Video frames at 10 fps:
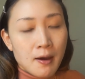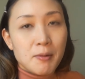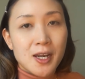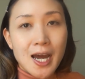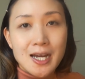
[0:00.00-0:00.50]

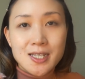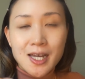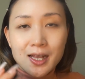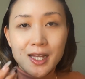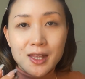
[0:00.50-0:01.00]
but it has
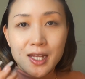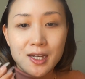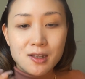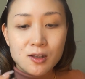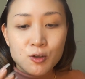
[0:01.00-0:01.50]
like
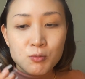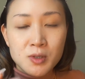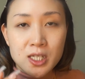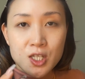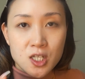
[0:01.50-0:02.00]
that
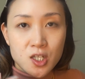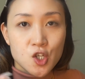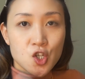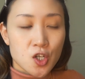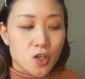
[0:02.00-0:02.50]
luminescent
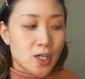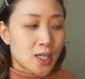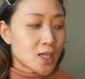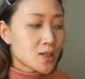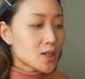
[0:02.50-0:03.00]
sheer in
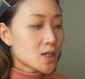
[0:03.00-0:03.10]
it,